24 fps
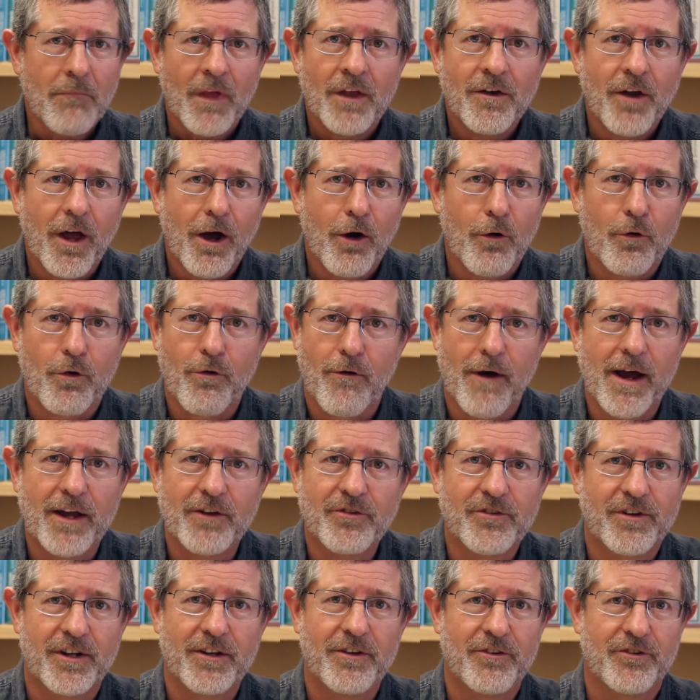No,
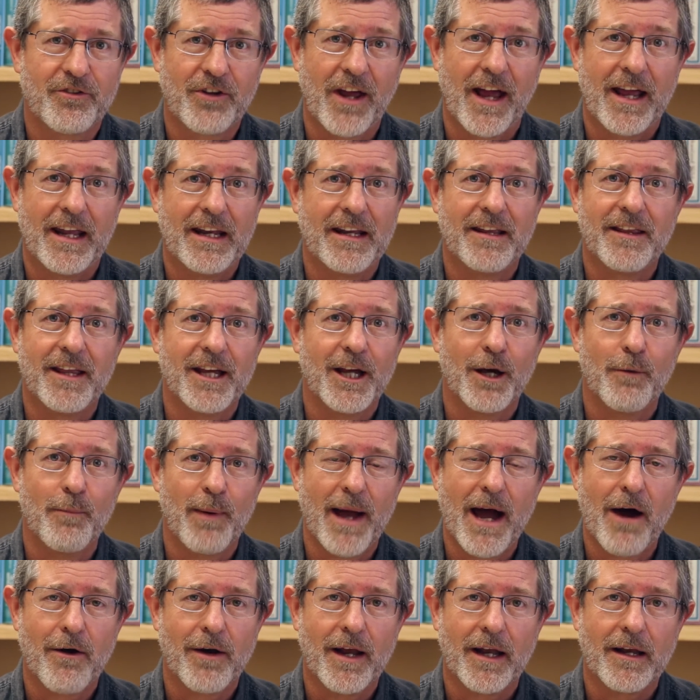Christ didn't say anything
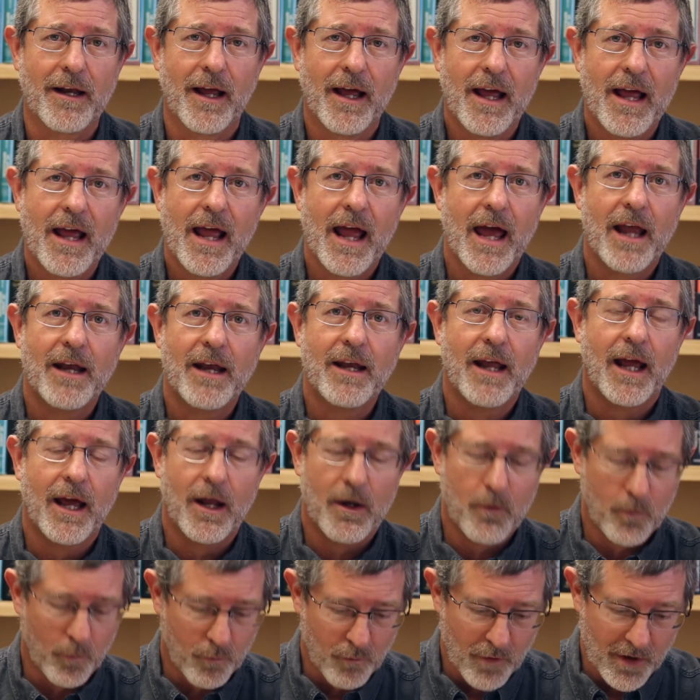about it.
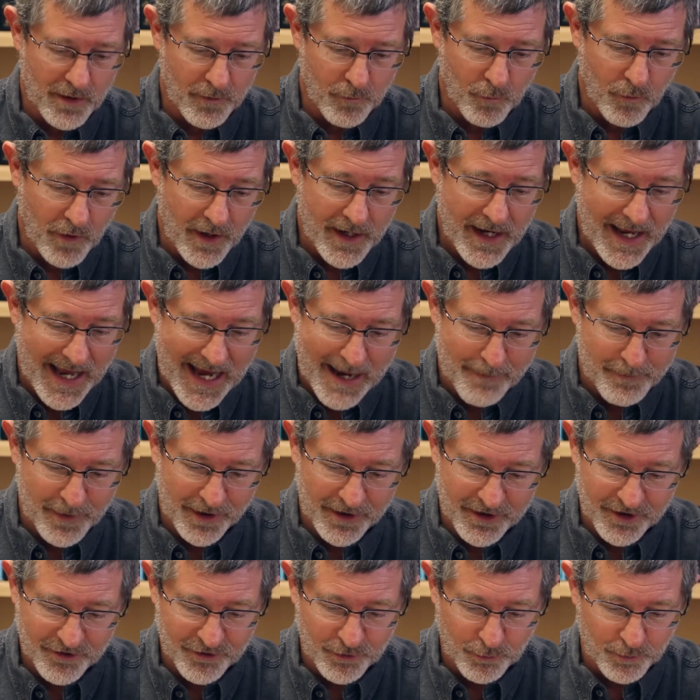And what
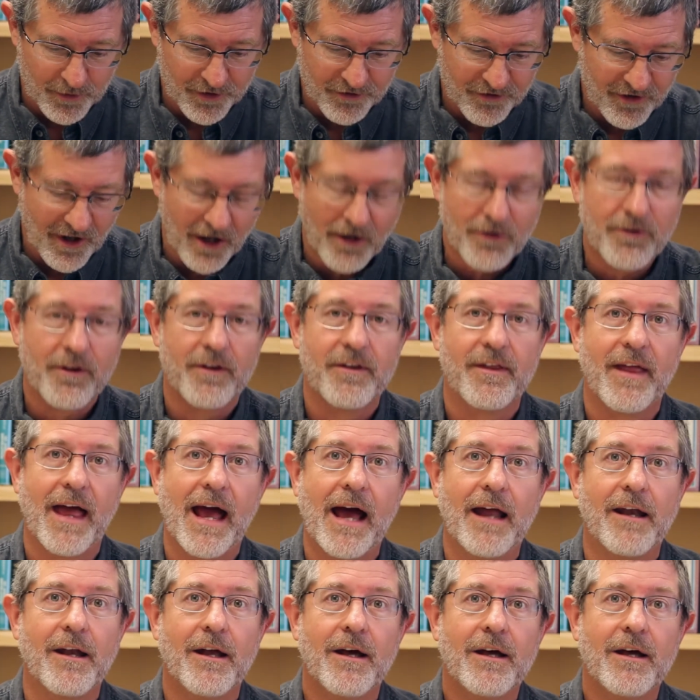happened as a result of that?